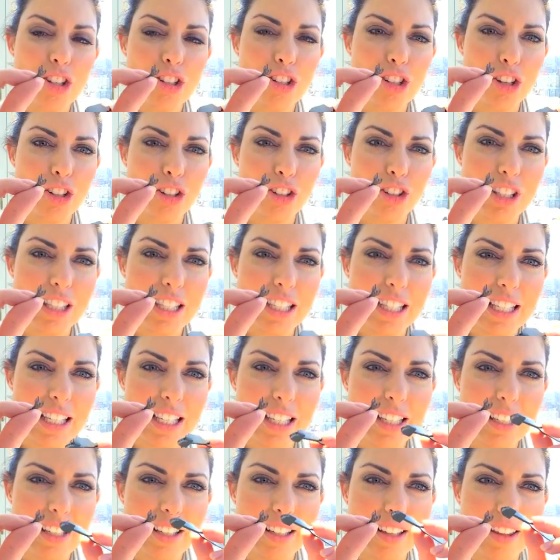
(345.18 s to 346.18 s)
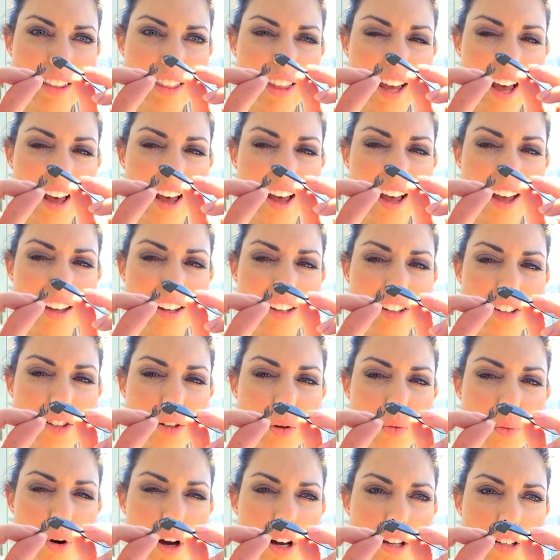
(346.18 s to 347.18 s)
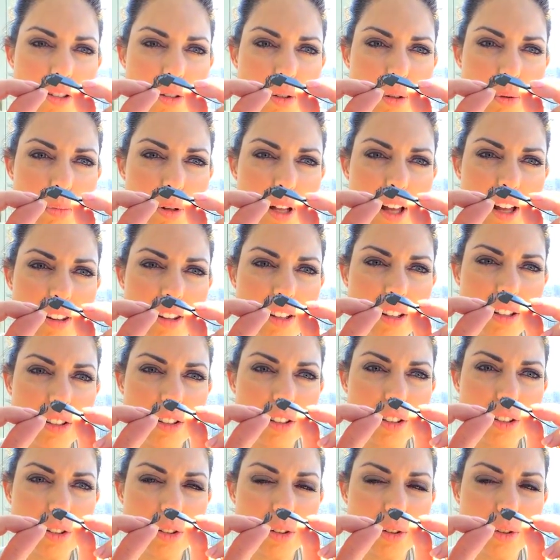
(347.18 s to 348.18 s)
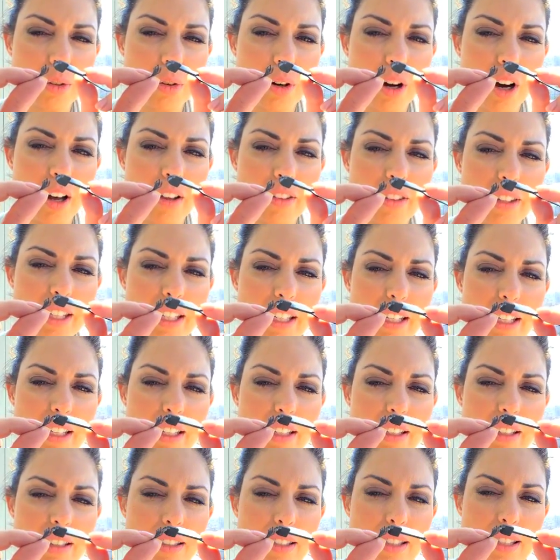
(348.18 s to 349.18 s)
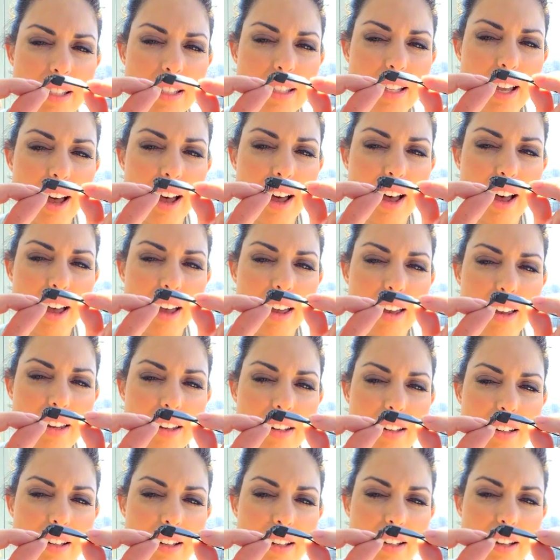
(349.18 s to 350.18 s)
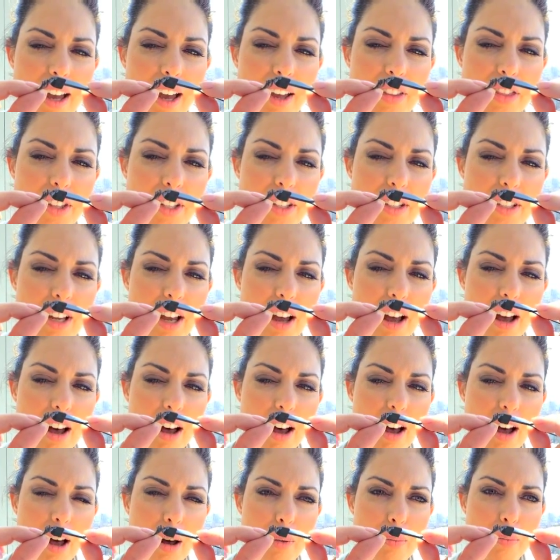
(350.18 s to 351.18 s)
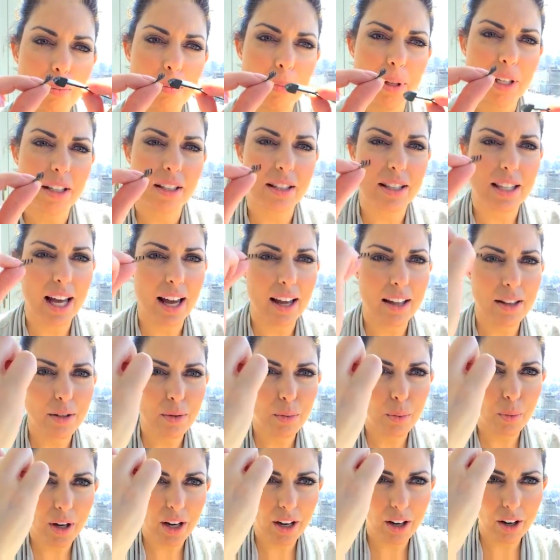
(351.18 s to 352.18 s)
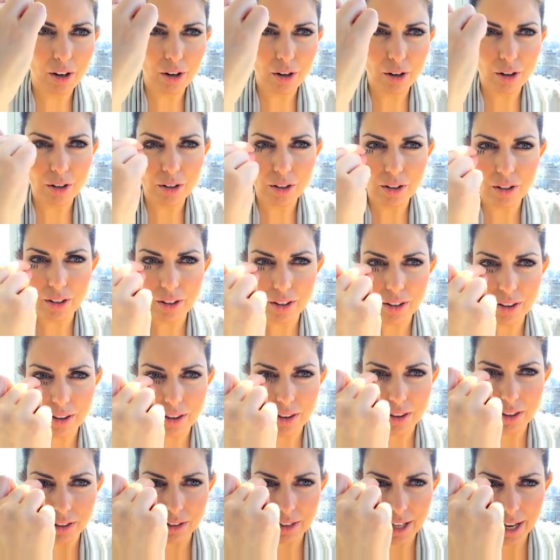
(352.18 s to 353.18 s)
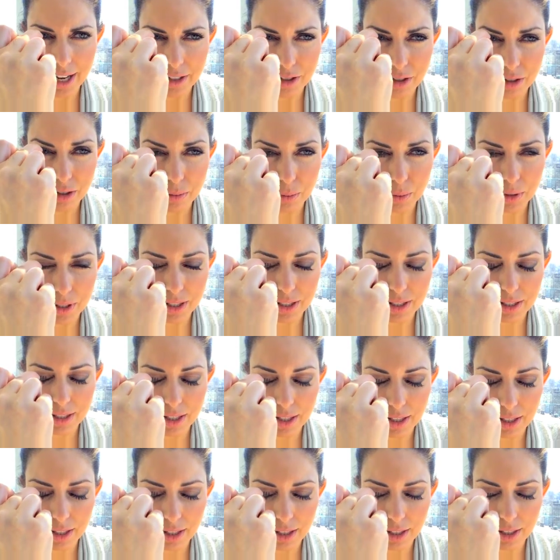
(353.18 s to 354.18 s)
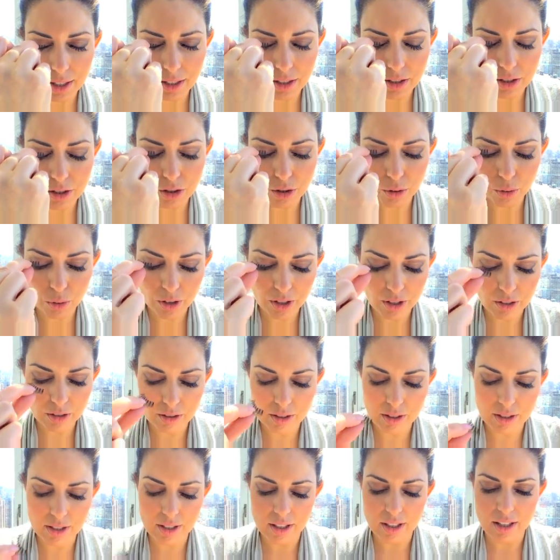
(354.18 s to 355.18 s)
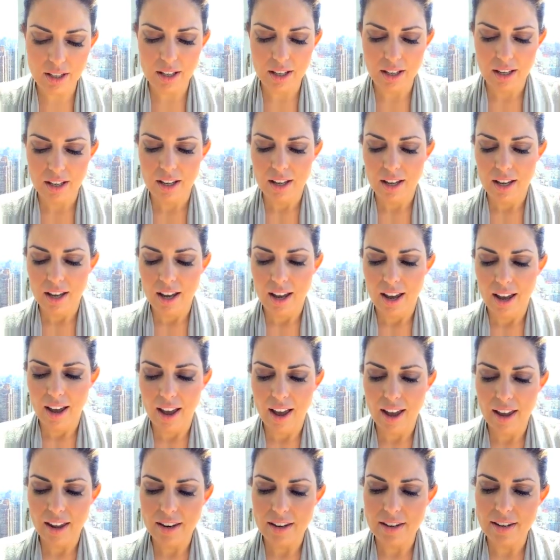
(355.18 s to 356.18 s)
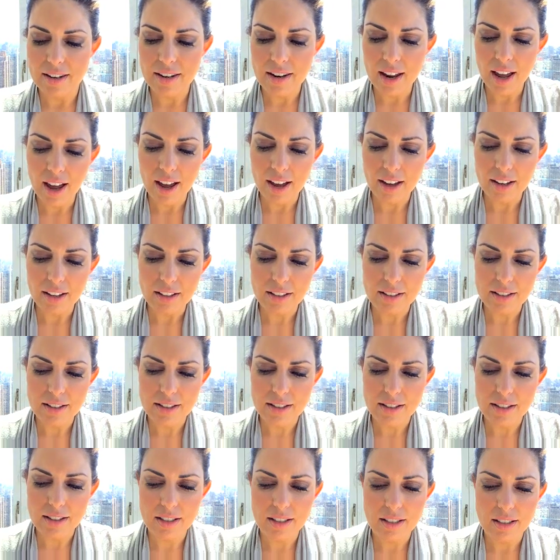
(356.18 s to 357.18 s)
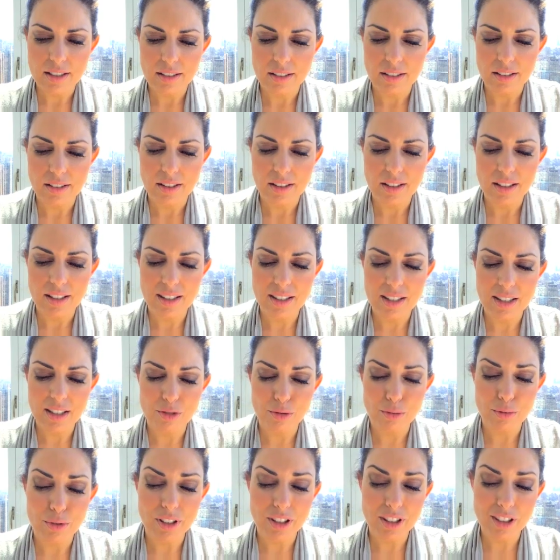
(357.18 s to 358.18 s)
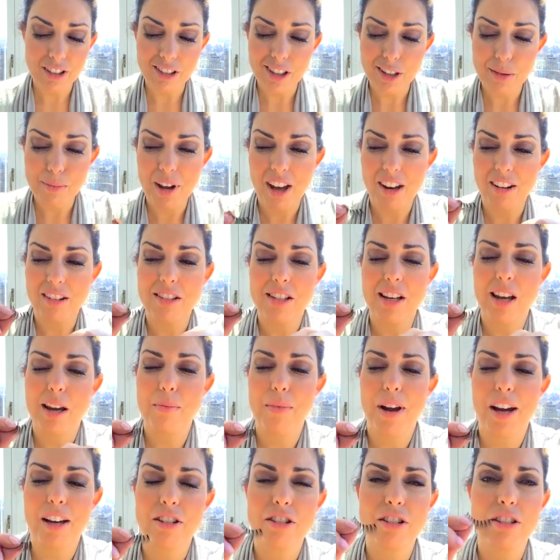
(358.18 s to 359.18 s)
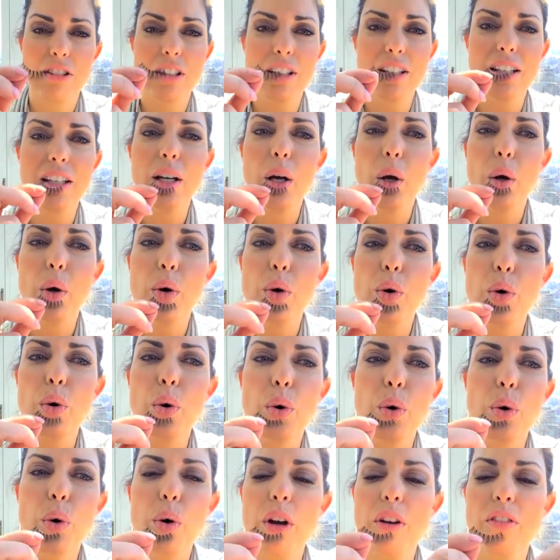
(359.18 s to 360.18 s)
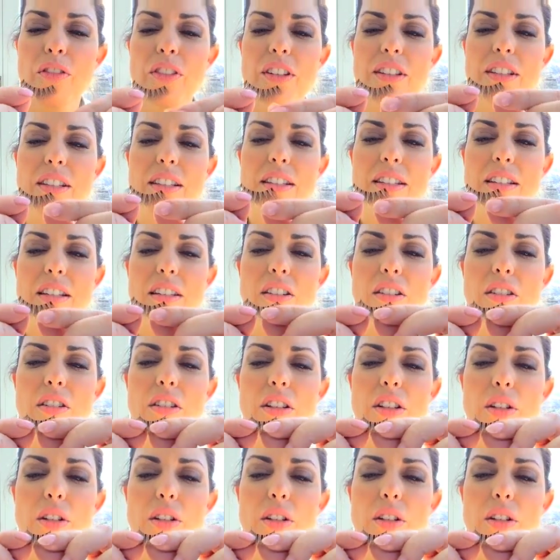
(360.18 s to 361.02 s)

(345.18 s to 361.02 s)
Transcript: So you'll see that you'll want to apply the glue on the inside at the top, because that's where the lashes will sit against yours. And next, this is a really good amount of time actually. If it's still